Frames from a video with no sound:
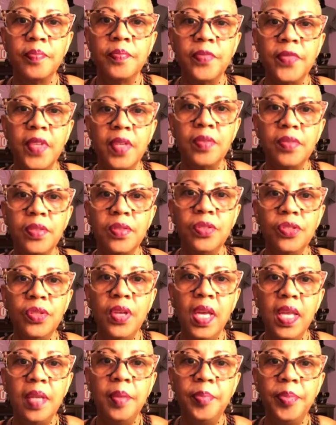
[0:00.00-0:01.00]
I was going to try
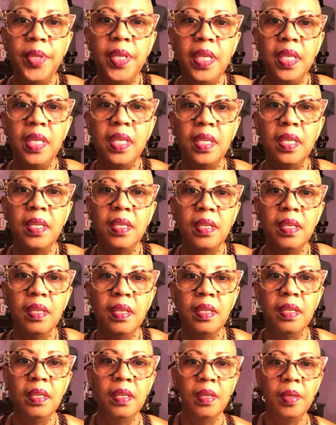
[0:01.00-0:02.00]
to pin it
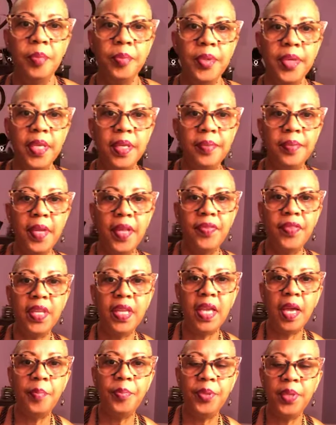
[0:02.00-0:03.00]
but I
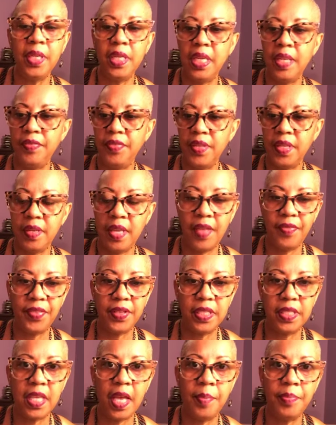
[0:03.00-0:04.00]
think I put it in the, at the
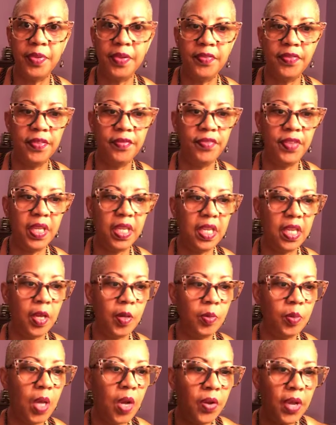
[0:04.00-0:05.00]
top of the video.
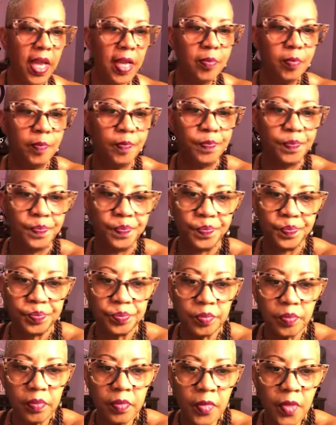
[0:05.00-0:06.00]
Okay.
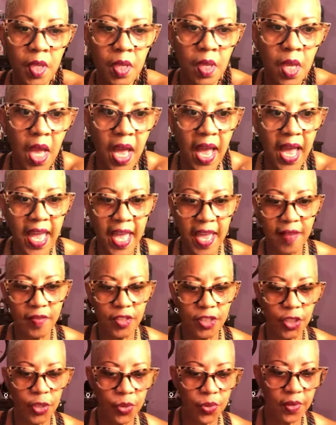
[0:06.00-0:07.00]
I have
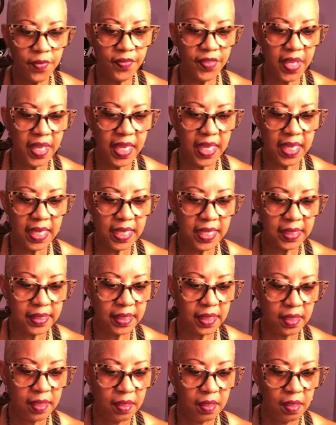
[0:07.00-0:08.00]
two of these,
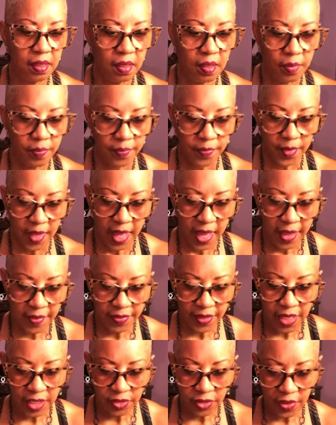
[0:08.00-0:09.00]
and
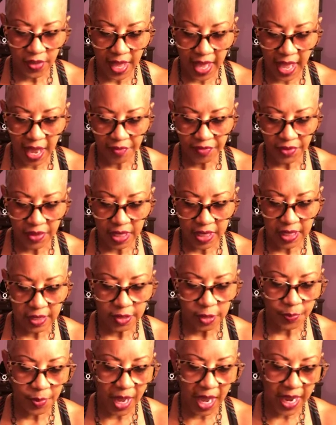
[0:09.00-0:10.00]
these are the
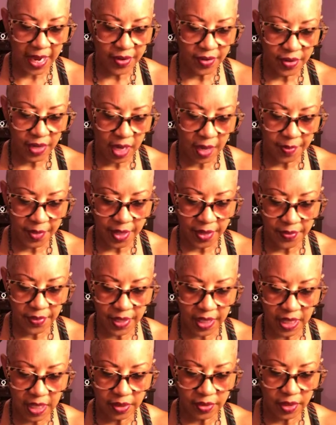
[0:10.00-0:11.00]
African-inspired um,
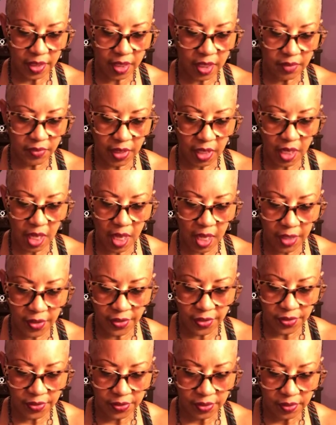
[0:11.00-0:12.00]
earrings, the, the
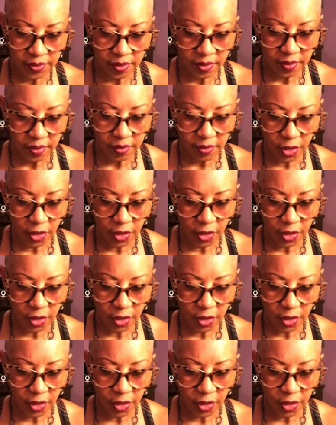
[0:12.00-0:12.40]
colors, the